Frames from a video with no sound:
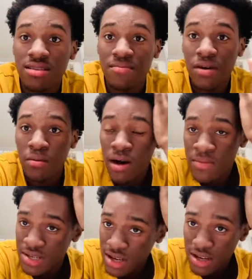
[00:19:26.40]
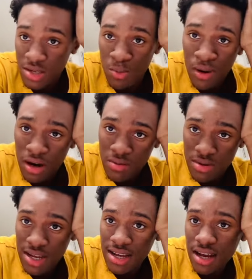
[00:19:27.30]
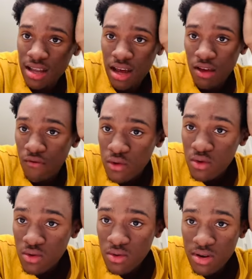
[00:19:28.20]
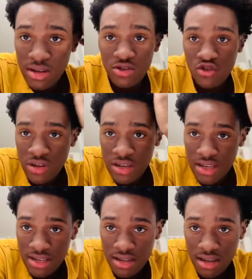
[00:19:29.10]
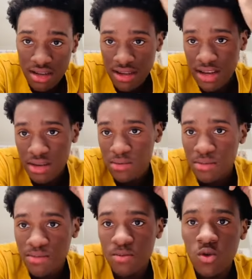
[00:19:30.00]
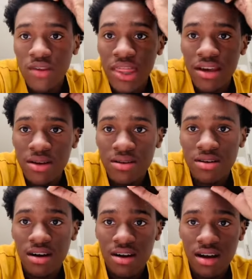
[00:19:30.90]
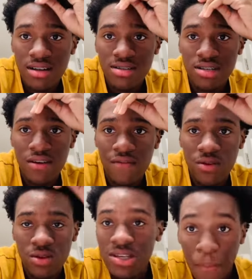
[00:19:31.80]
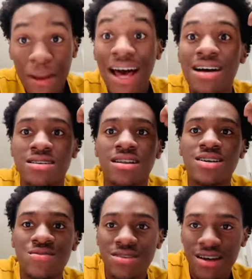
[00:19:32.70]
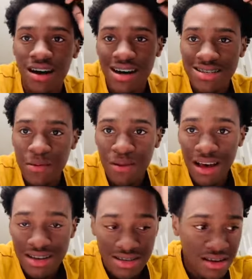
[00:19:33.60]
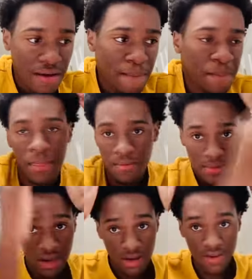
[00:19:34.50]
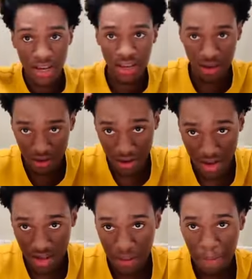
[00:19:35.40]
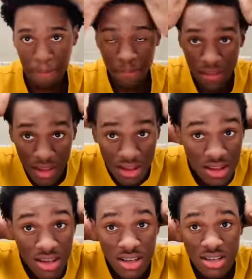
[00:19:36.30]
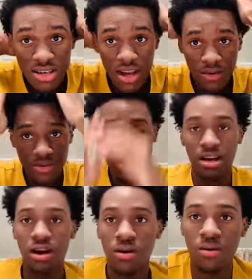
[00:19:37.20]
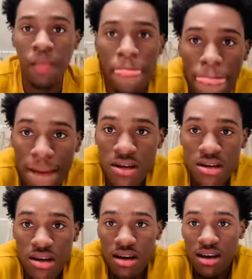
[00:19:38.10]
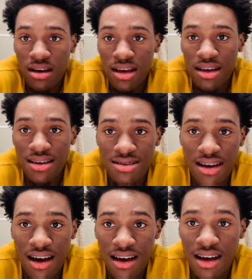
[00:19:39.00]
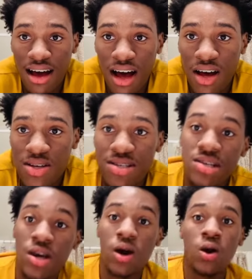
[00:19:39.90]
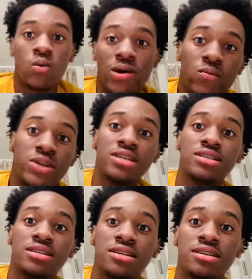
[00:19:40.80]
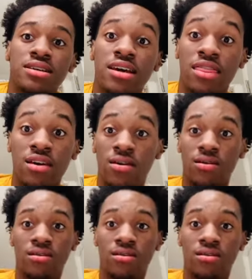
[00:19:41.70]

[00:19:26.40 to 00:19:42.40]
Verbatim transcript: My mama said it's a park, but they got like food and drinks and like movie theater, all kind of stuff. It's a path. That's what it's called. That's a path. But yeah, I'm about to get ready so that we can go. And yeah, I'll see y'all when we get there.